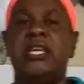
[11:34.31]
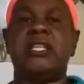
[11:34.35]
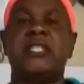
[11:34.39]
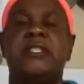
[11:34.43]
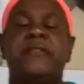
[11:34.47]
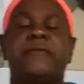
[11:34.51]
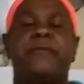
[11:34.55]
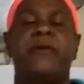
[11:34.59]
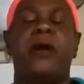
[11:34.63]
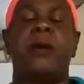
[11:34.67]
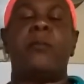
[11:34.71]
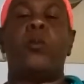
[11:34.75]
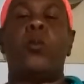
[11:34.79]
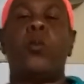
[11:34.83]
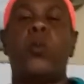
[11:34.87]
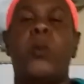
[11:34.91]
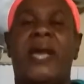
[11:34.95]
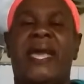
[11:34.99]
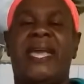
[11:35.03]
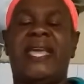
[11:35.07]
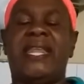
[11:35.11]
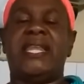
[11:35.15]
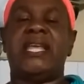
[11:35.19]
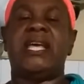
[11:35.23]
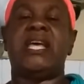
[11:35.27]
is from
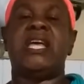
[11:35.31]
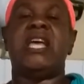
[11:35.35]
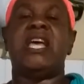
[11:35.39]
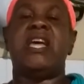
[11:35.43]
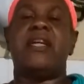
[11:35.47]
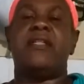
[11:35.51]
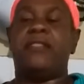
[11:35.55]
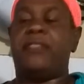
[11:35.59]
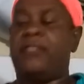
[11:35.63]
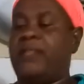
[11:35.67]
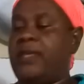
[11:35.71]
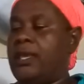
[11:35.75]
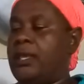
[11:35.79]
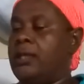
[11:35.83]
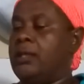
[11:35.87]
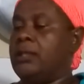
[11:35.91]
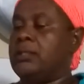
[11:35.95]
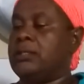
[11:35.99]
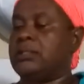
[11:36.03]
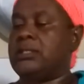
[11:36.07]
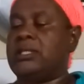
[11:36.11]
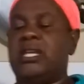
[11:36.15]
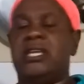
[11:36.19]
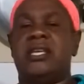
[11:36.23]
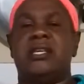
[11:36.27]
when the
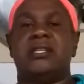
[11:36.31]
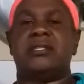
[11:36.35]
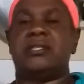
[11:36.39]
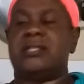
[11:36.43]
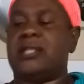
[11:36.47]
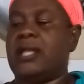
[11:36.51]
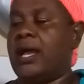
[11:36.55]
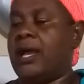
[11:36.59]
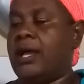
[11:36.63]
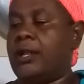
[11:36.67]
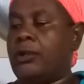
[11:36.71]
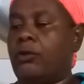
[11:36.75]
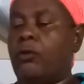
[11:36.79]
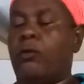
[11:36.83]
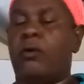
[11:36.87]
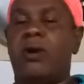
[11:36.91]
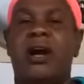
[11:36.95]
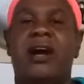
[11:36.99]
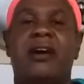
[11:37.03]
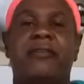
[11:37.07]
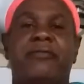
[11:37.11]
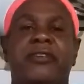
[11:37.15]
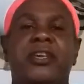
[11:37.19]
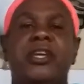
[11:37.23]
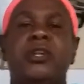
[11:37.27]
thing start go
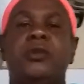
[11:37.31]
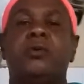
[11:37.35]
off.